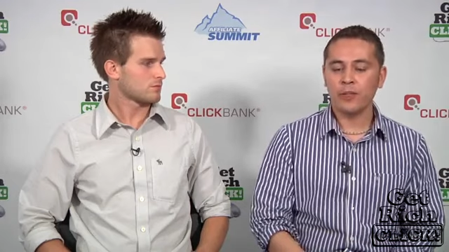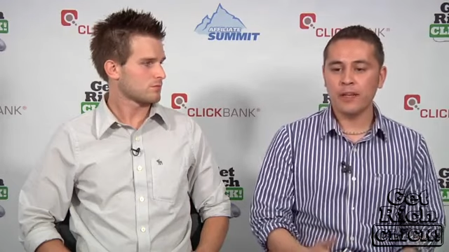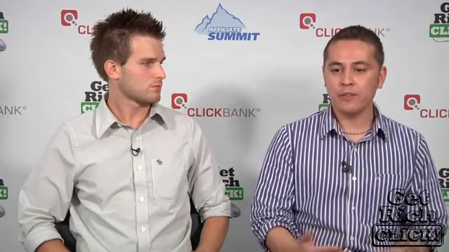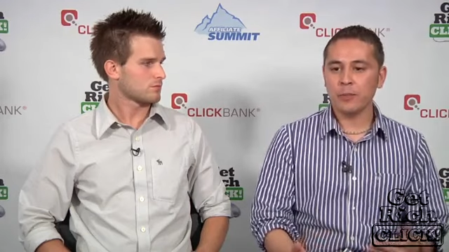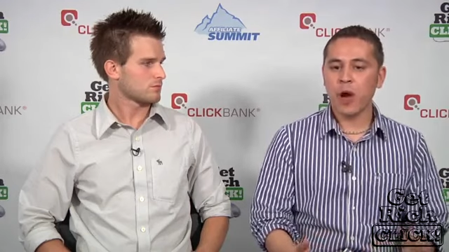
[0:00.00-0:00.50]

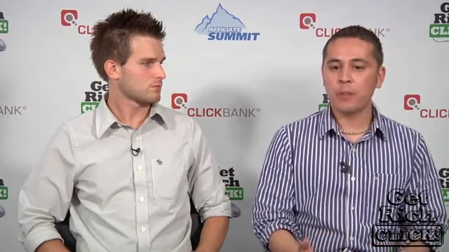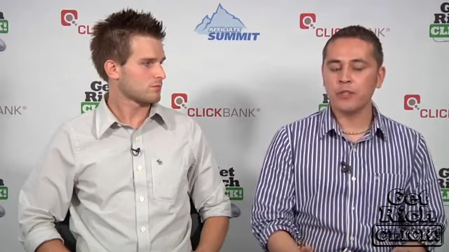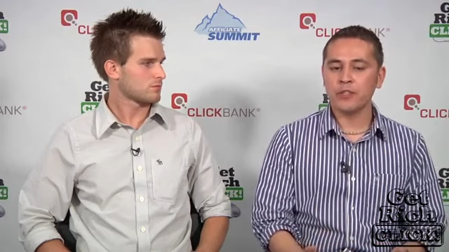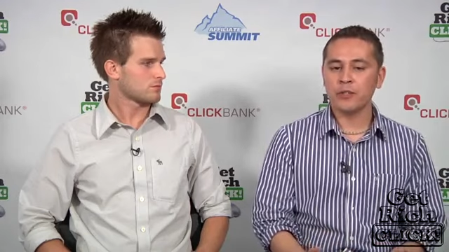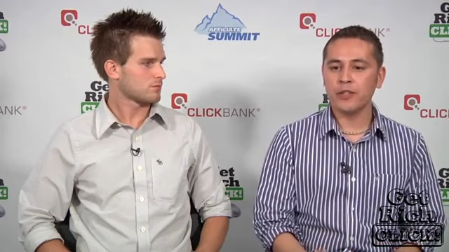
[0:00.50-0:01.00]
Speaker 1: gives them
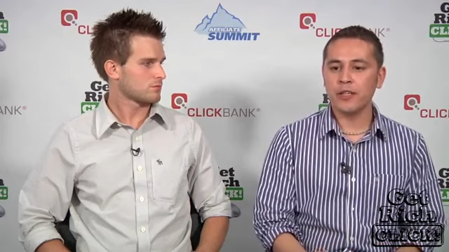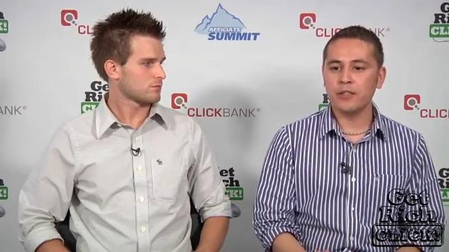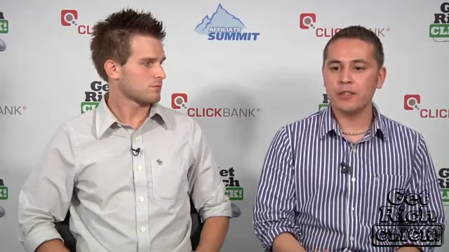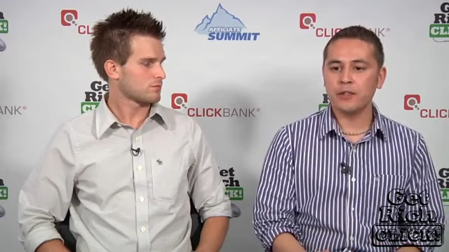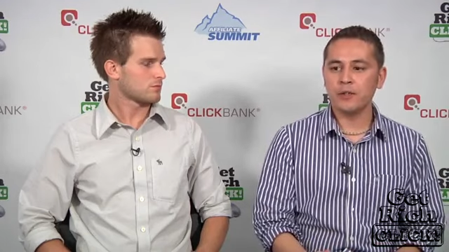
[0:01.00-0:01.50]
opportunity
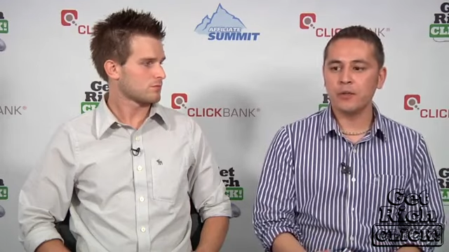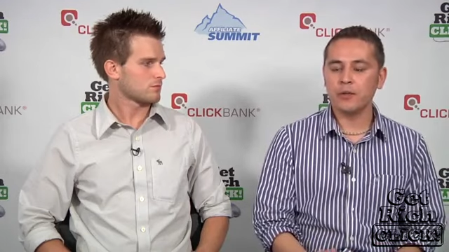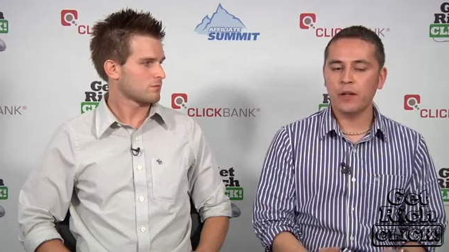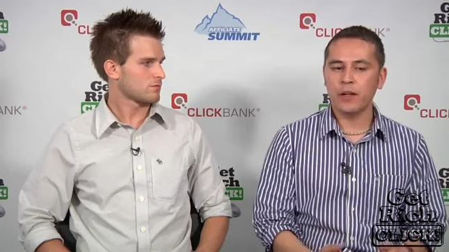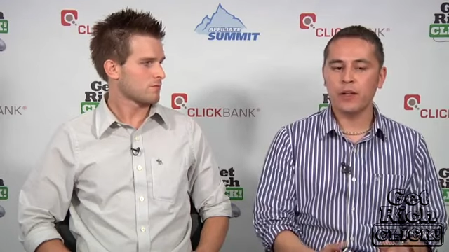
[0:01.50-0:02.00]
to,
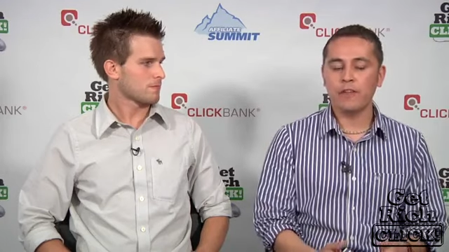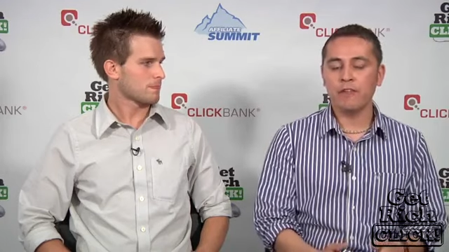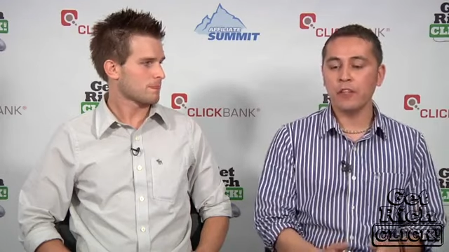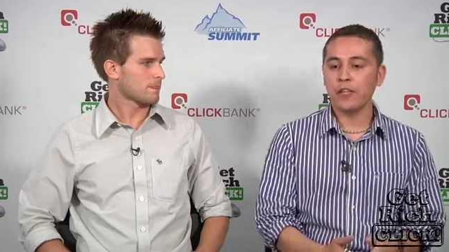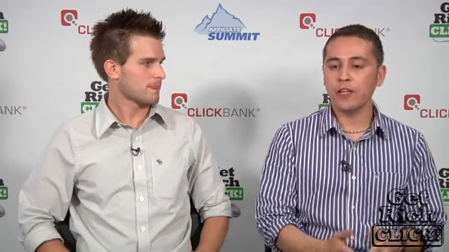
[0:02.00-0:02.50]
uh, an
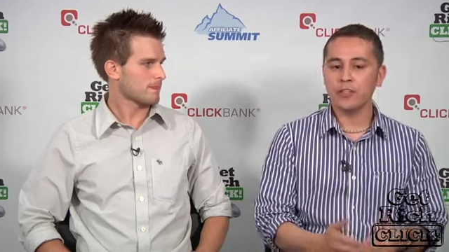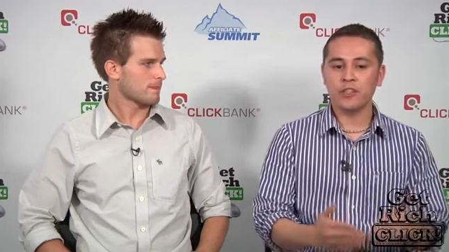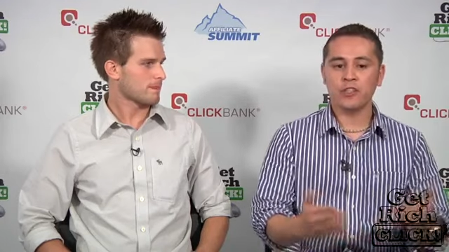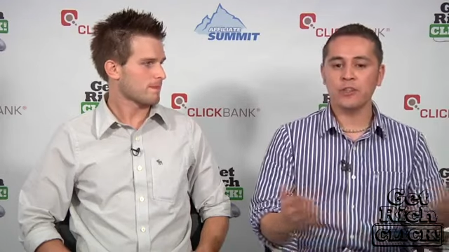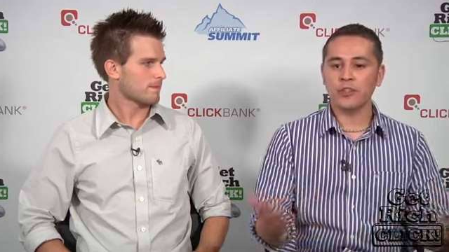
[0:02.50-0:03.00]
affiliate can
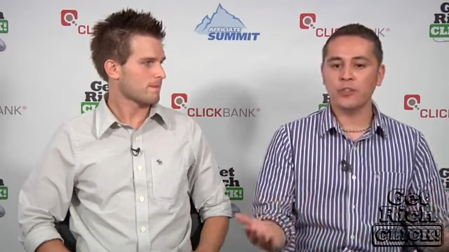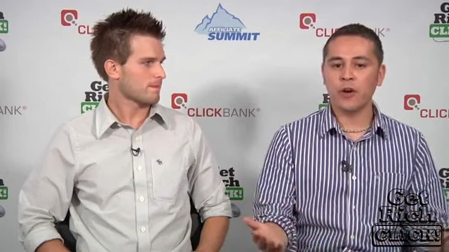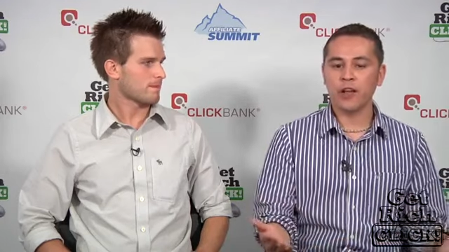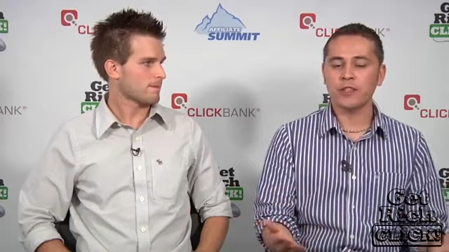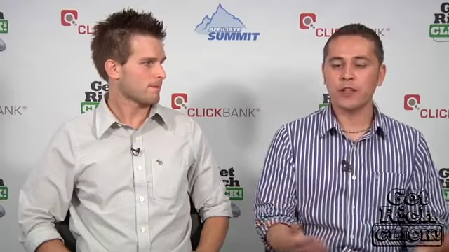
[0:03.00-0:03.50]
search
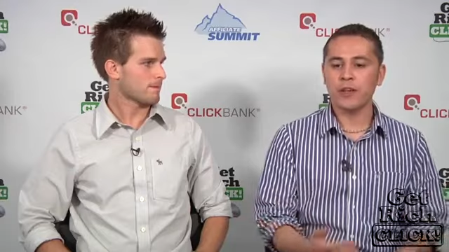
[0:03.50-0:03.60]
across